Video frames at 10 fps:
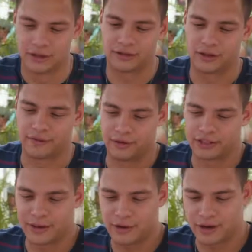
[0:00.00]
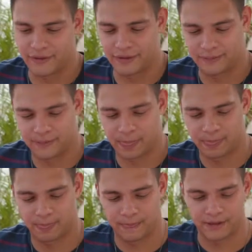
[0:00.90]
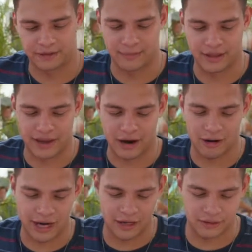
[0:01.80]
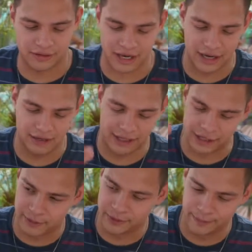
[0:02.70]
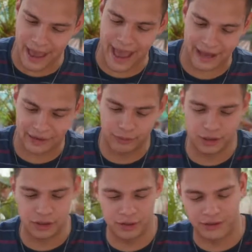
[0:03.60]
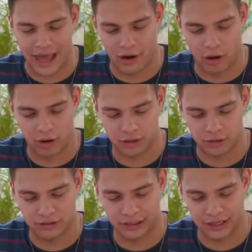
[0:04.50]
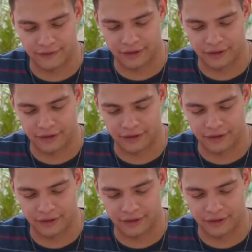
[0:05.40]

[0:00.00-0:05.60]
So the first time you cover, it's going to be there, and you say it comes back. When you do that, all you're going to do is lift